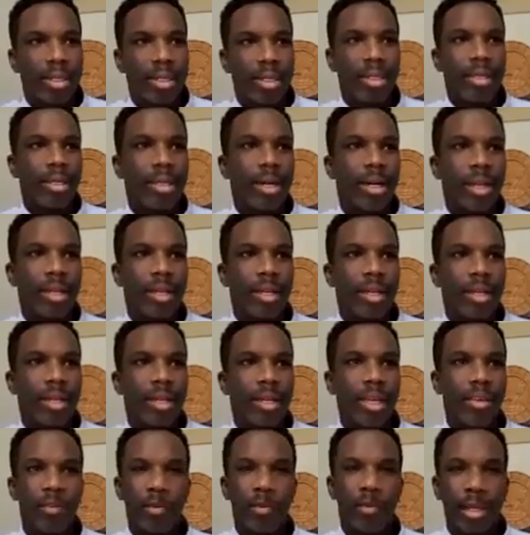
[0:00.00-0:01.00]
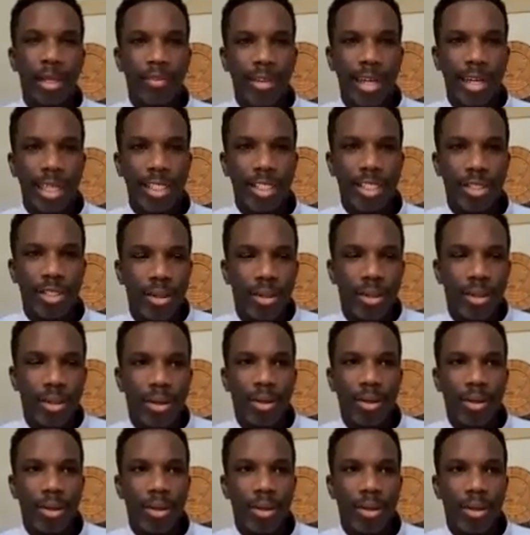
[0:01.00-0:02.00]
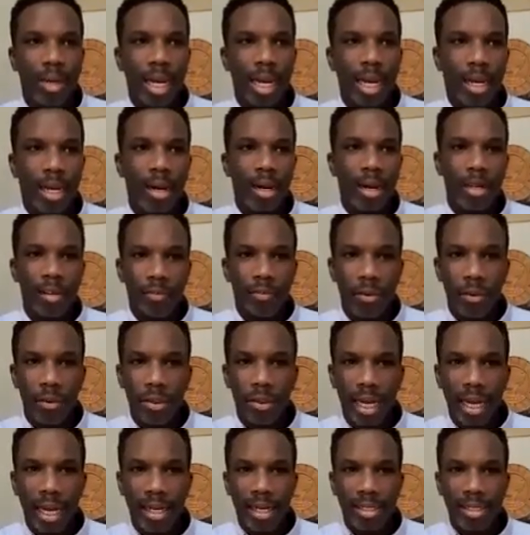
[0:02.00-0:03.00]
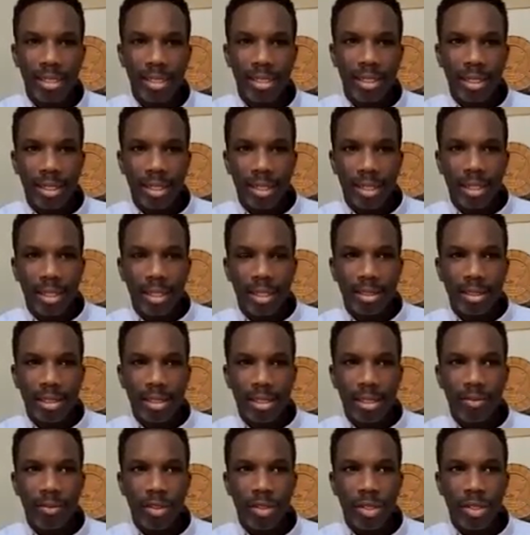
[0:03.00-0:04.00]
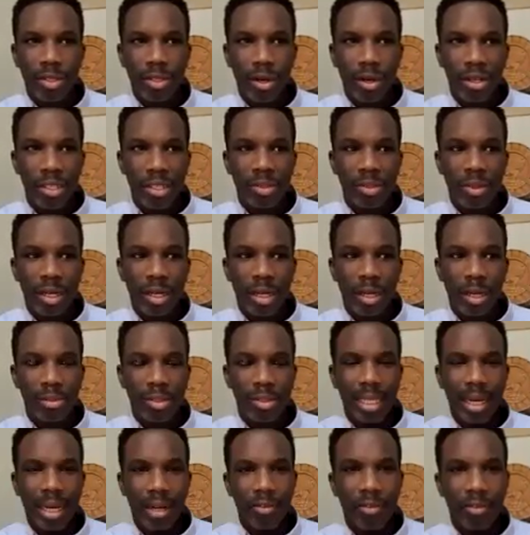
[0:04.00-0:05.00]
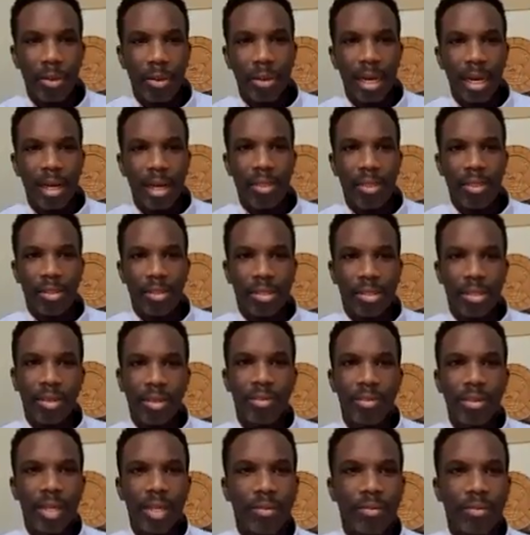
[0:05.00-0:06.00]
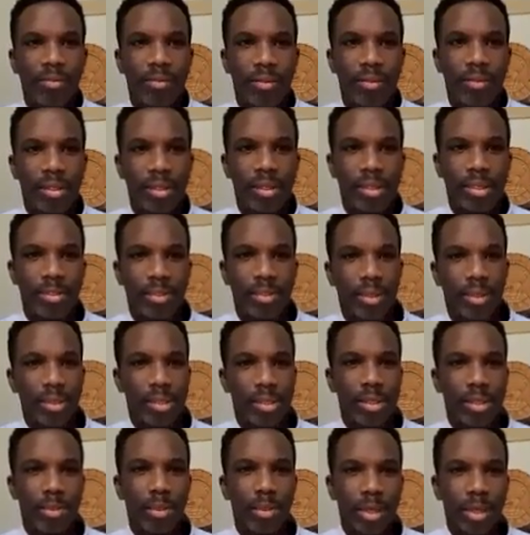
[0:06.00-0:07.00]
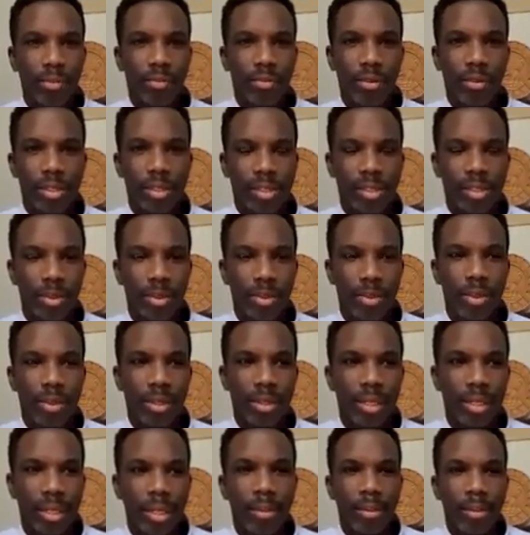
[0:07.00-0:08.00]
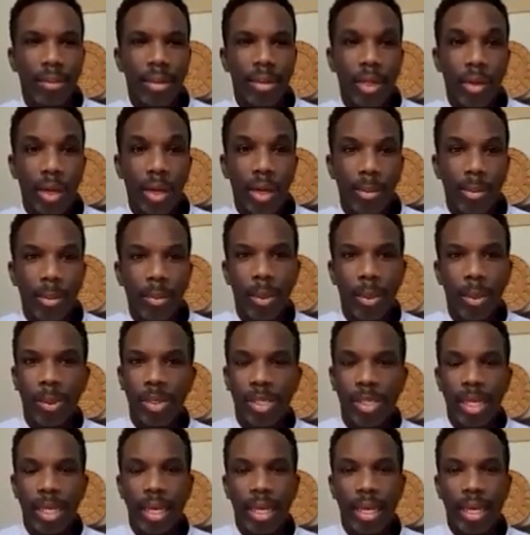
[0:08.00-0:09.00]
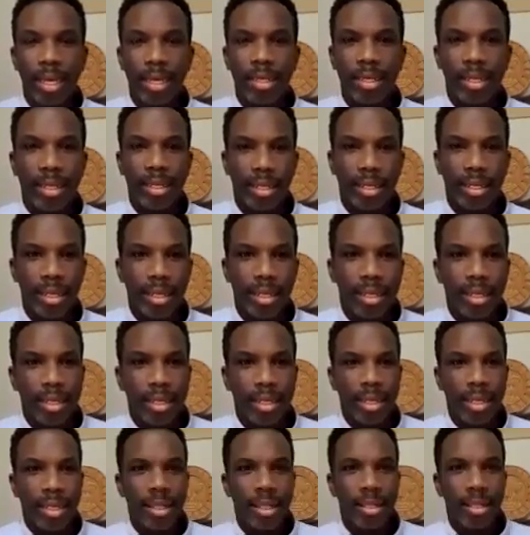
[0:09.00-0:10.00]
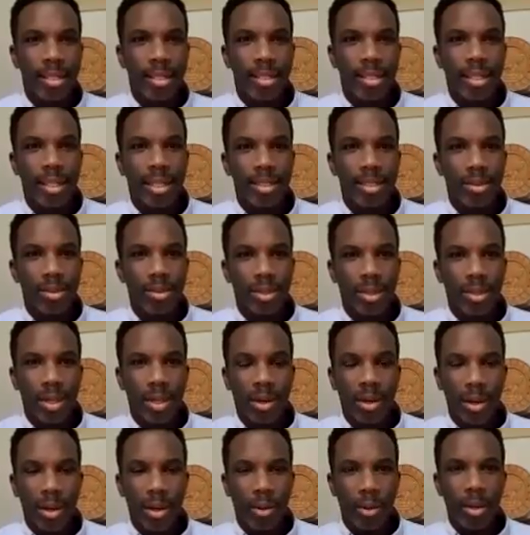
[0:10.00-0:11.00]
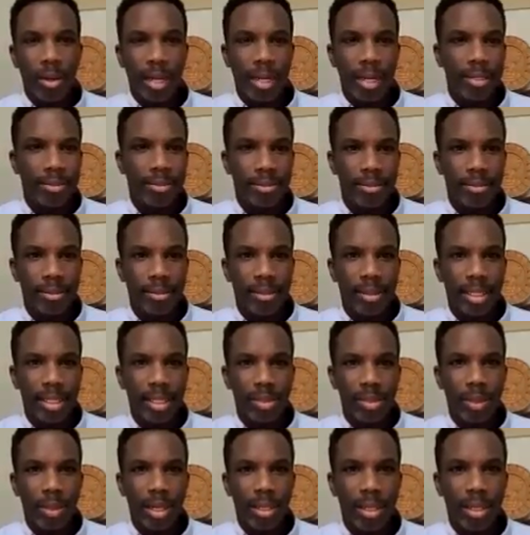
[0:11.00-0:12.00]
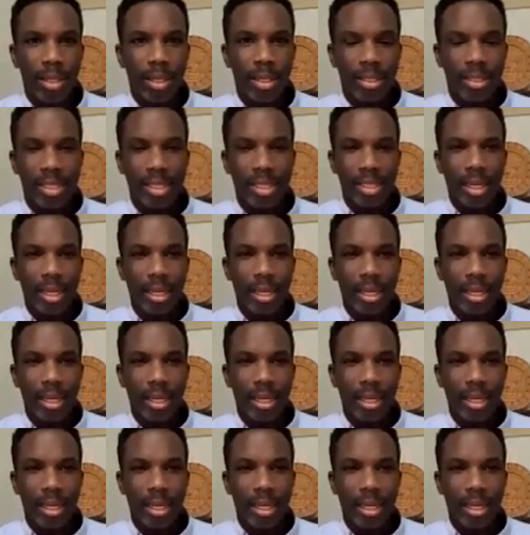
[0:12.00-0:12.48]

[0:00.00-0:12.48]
I'll never be rich, or I can't afford that. So if you just notice what comes out of your mouth, so if you have some good supportive friends who will pick you up on what you say, then that's also a great way as well to tell.